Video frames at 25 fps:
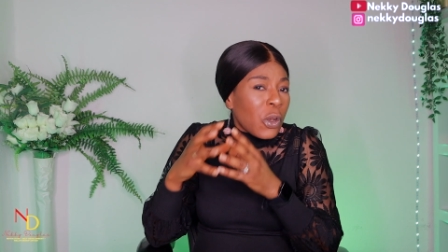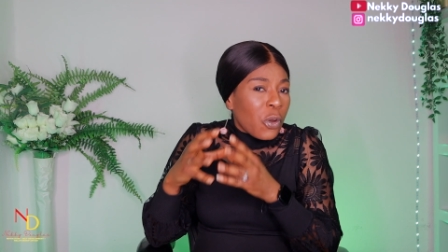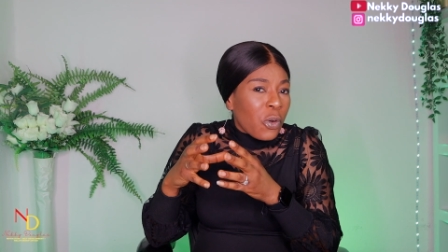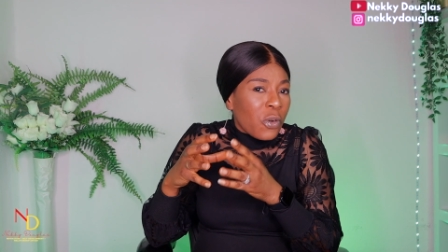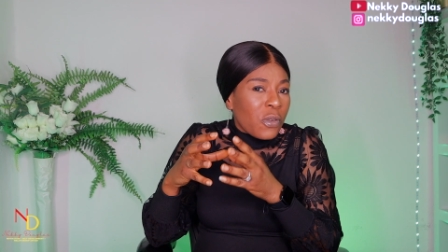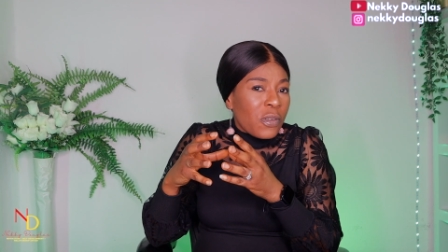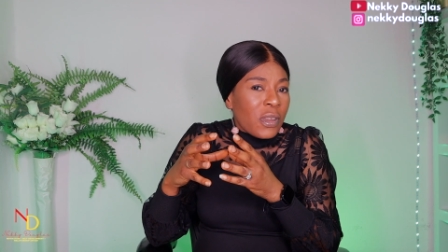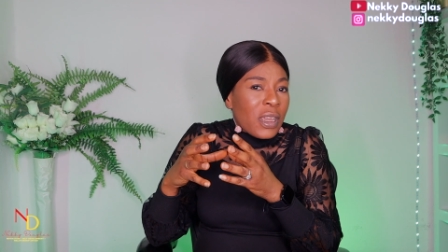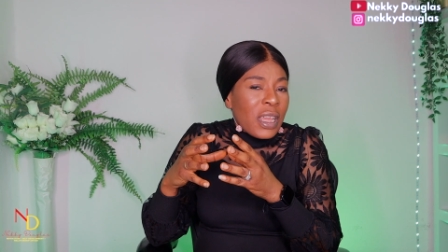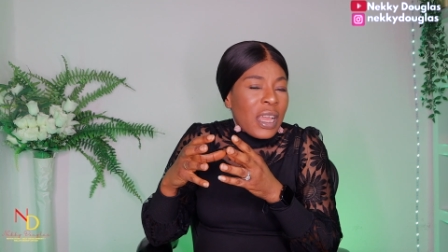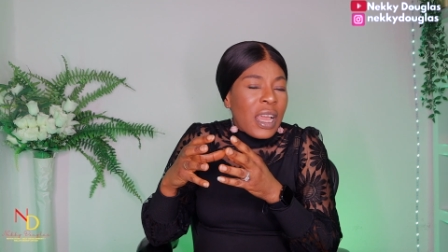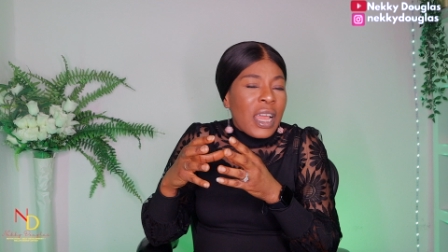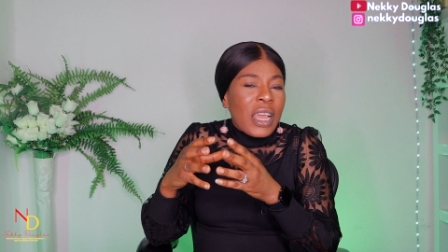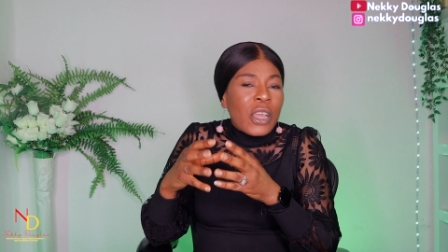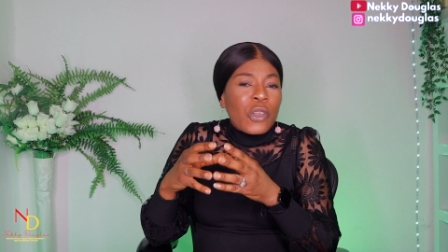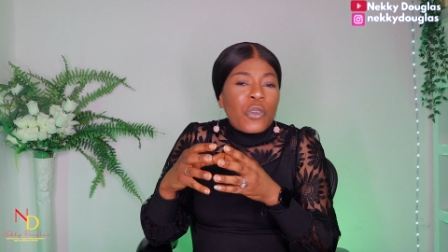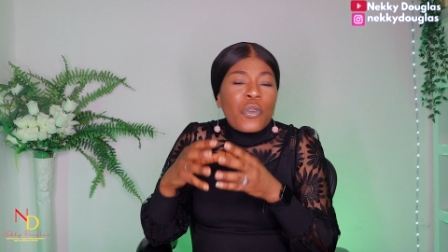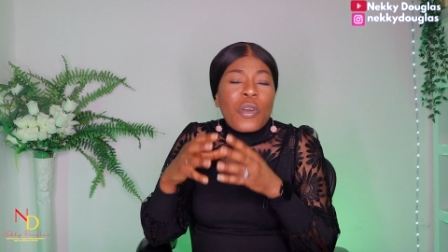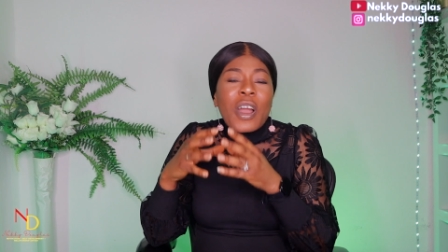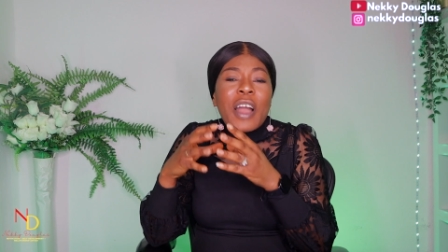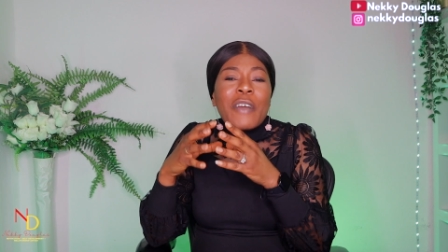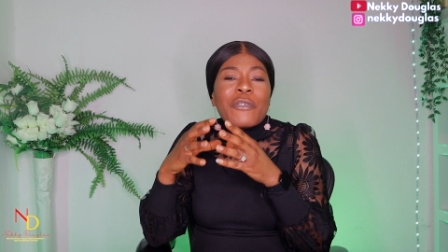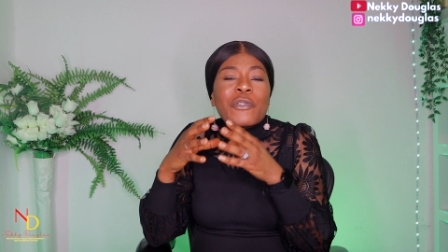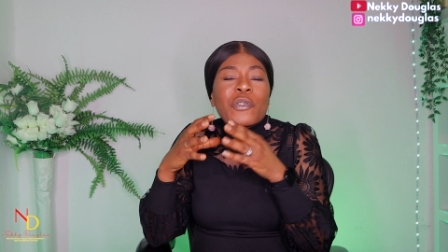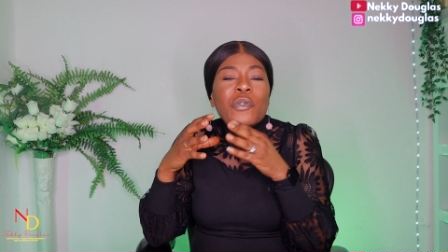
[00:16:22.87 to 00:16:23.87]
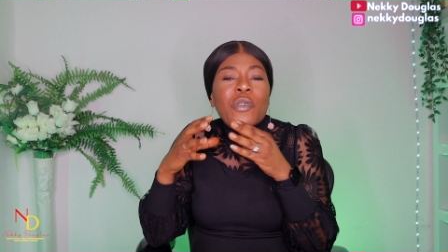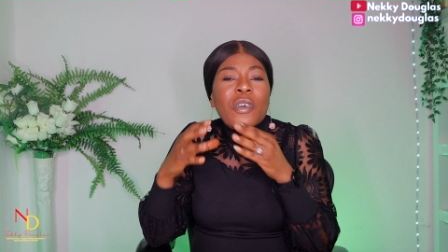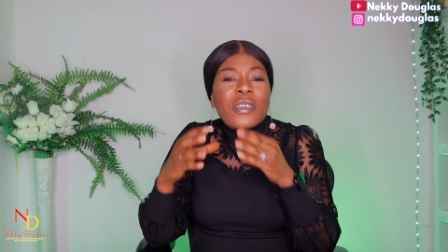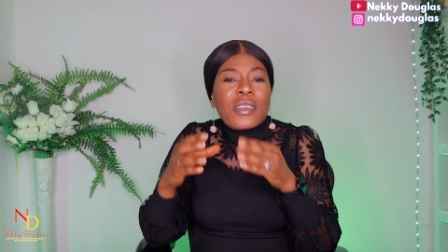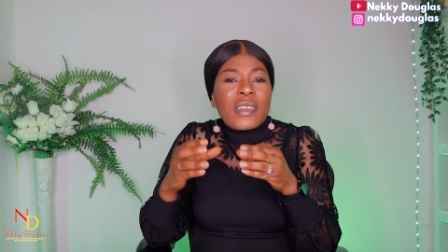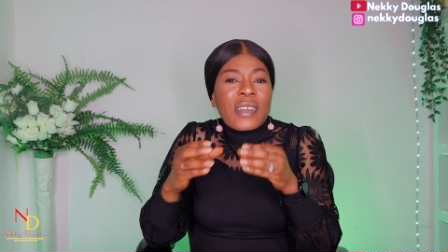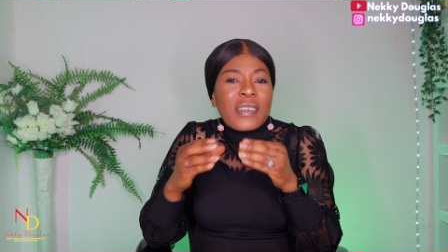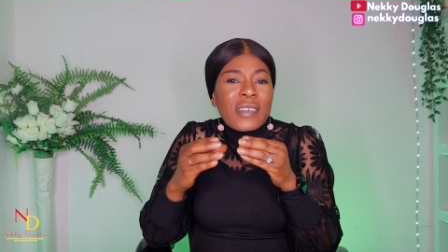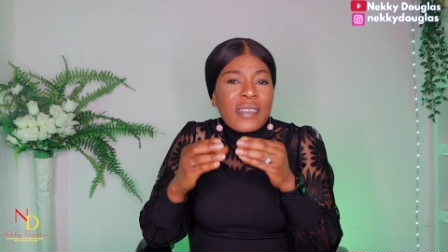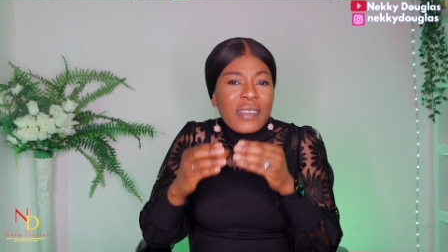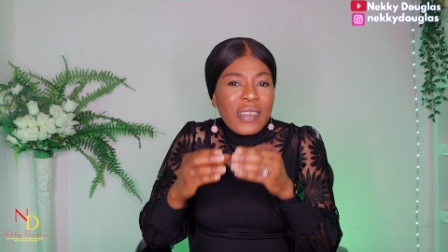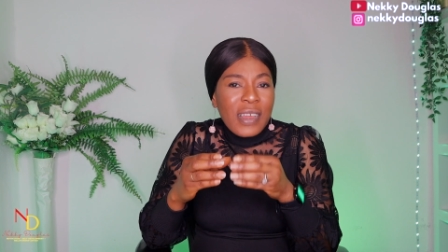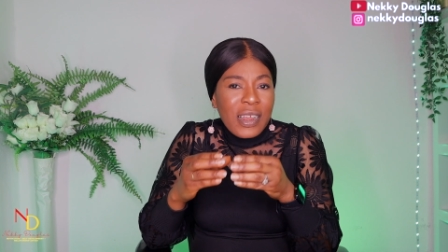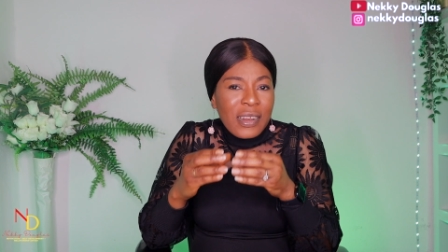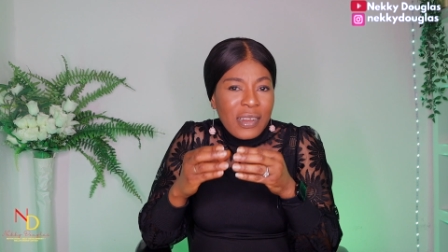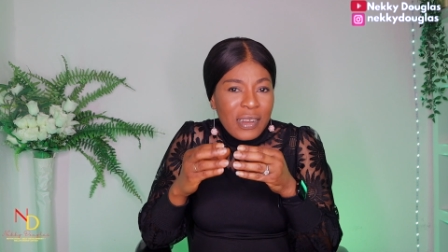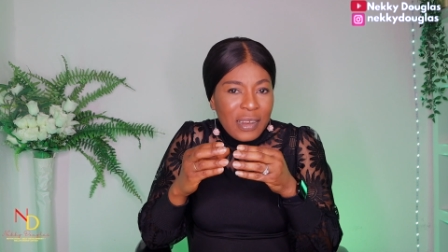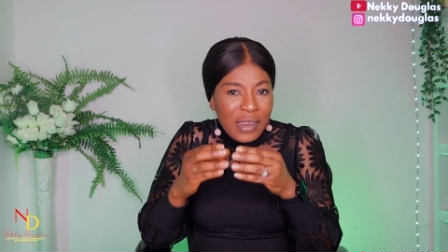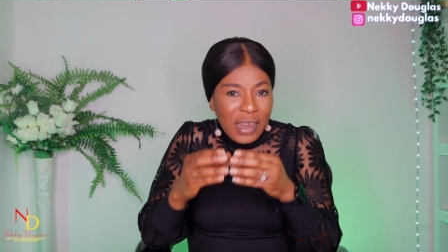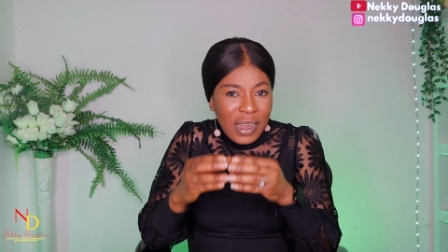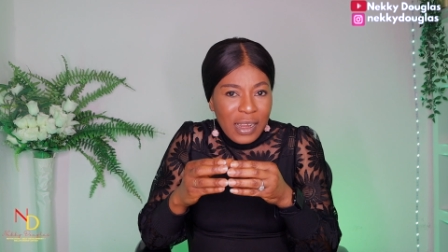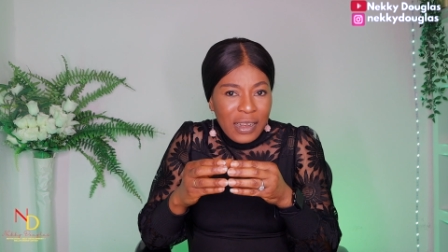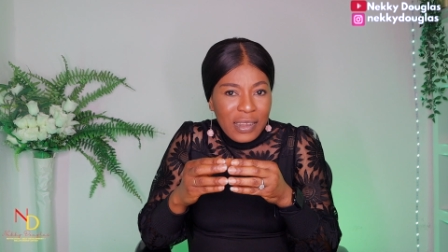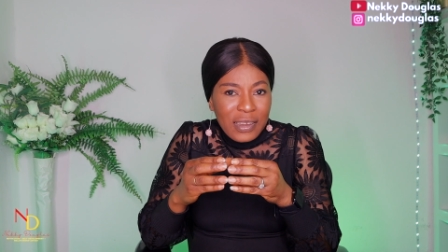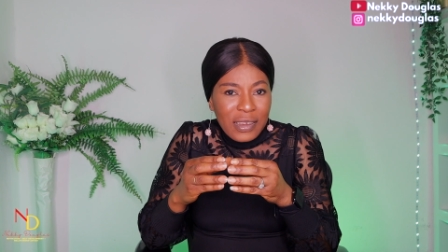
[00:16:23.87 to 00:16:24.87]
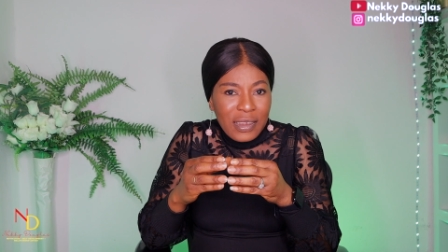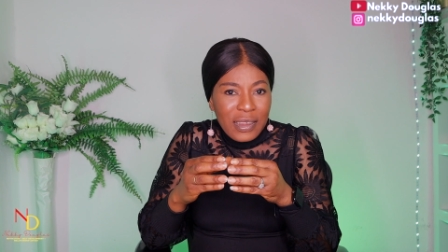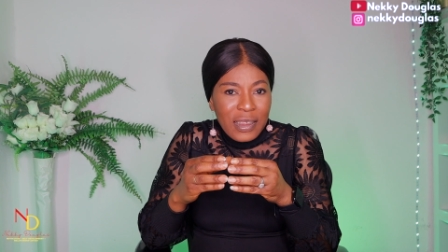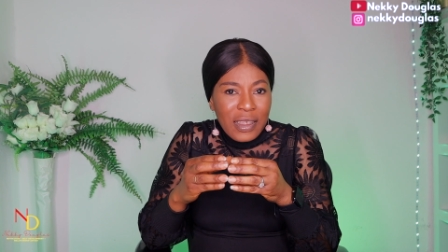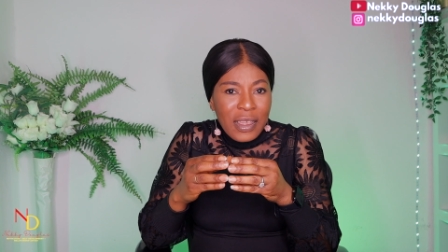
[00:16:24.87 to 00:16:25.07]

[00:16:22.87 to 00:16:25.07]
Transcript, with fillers: alone. You have to understand that.